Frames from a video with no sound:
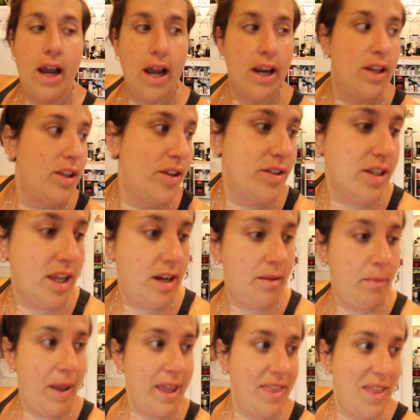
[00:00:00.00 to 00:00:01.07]
ArLo's
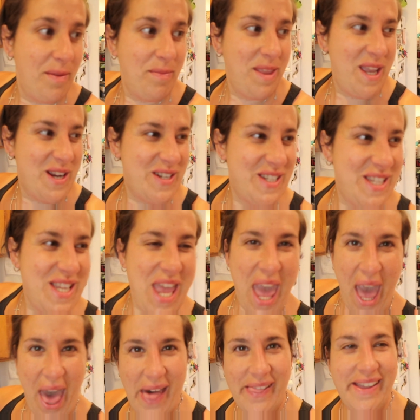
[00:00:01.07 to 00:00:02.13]
gonna make them their
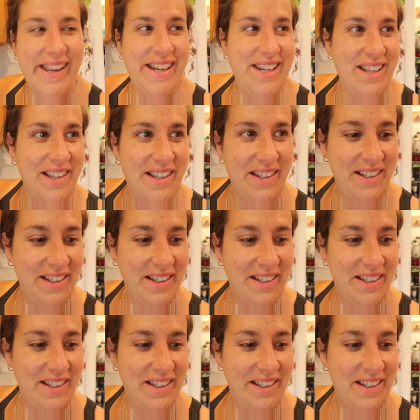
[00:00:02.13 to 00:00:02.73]
salad.